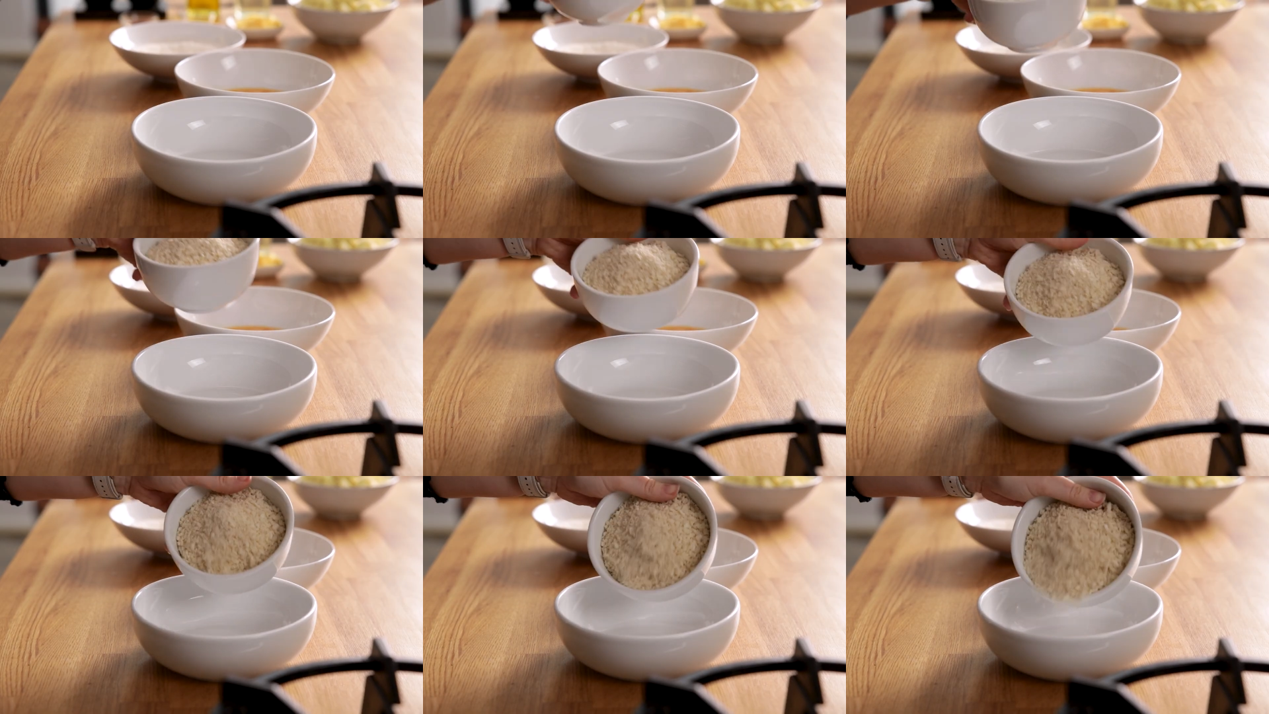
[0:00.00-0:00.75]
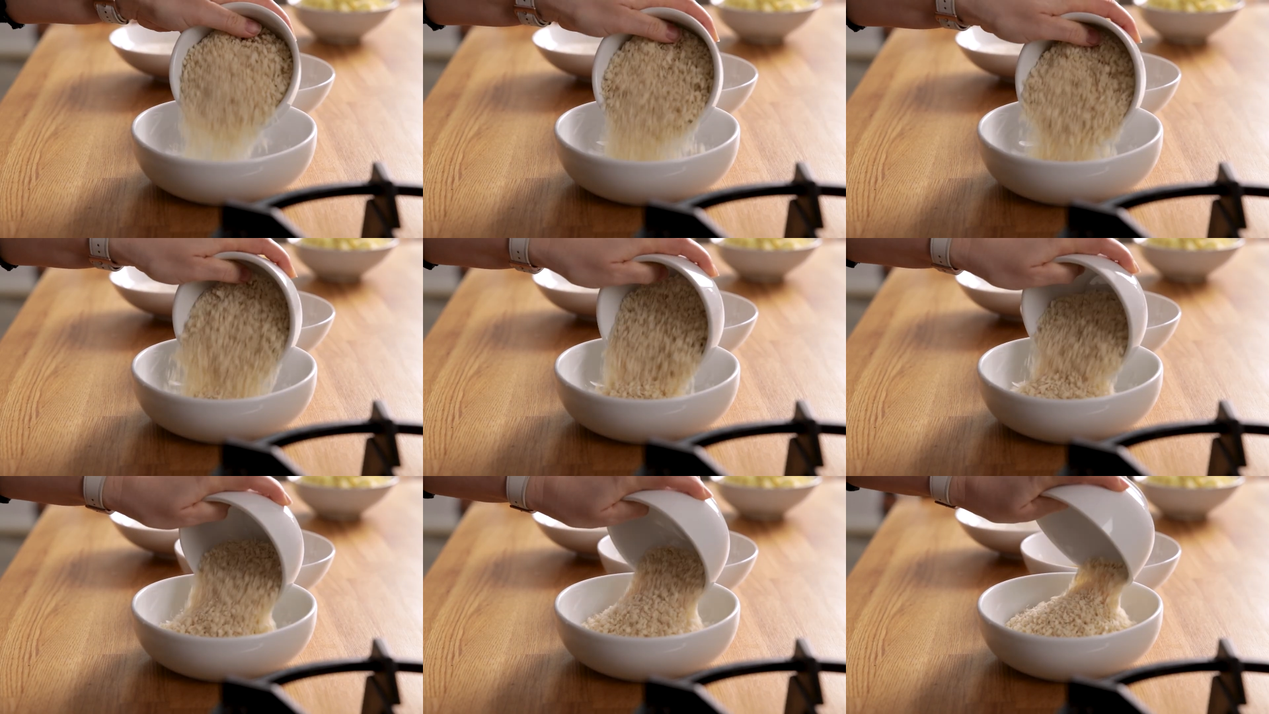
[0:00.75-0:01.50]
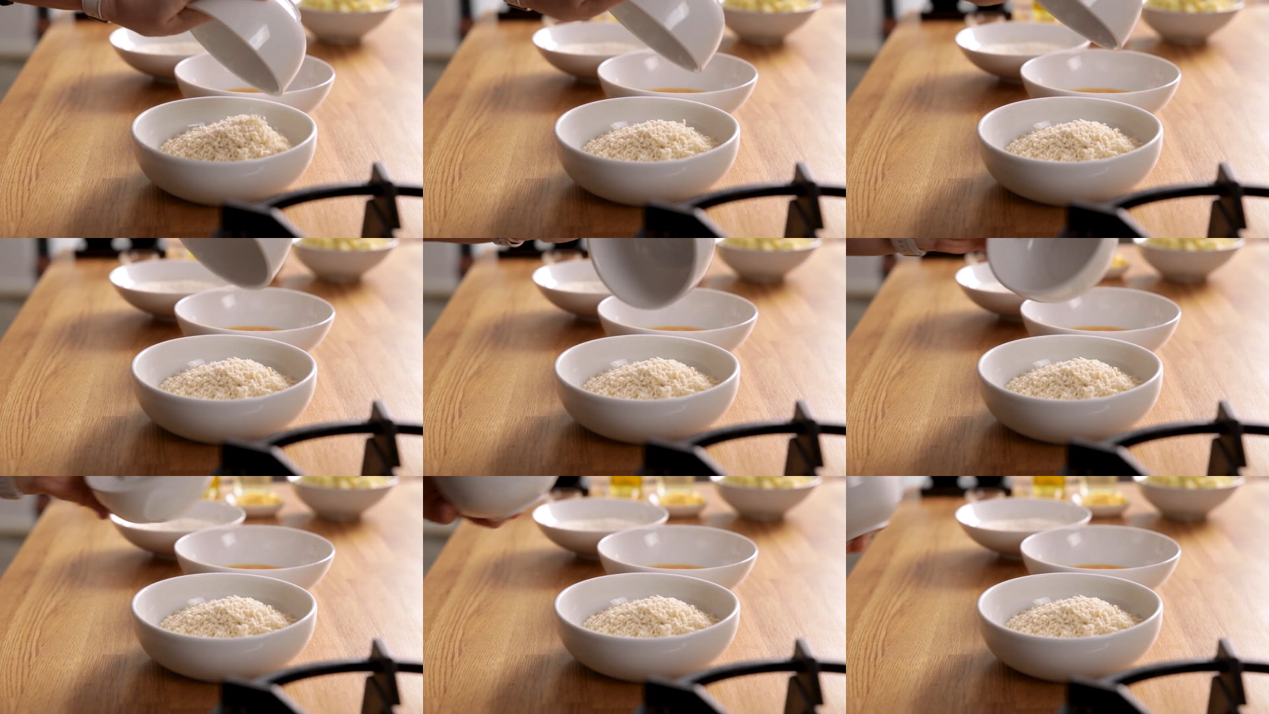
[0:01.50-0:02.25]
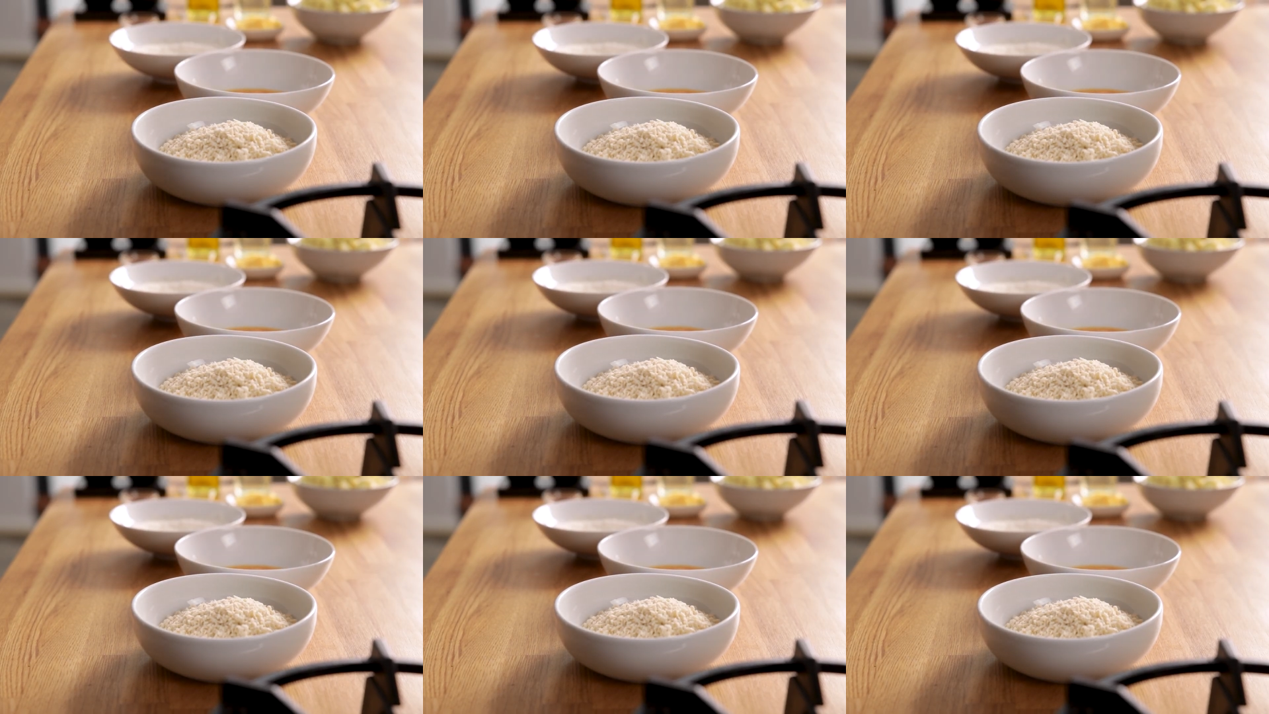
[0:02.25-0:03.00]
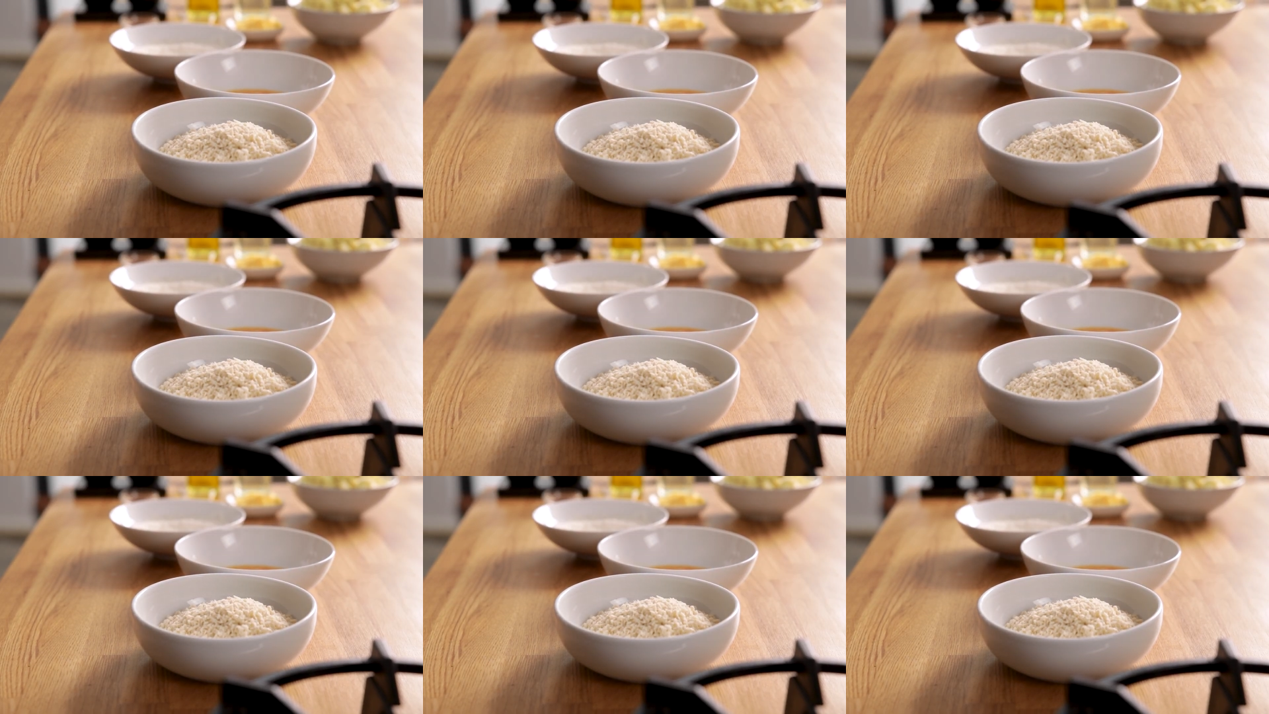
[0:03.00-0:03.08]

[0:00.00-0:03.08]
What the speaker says: [unreadable: no face in view]